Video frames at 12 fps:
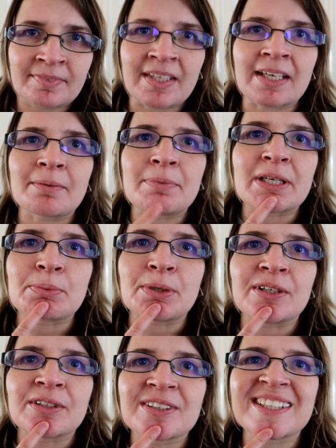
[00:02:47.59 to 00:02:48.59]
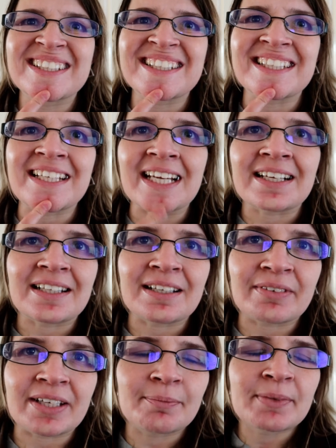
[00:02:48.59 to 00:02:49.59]
Yeah, big spot. Yeah,
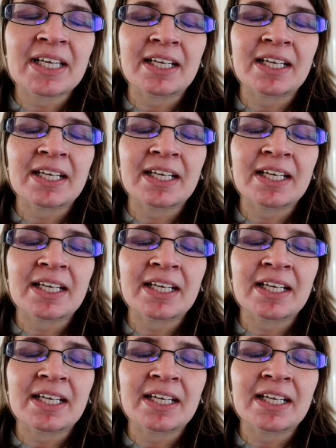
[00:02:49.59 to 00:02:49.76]
lovely.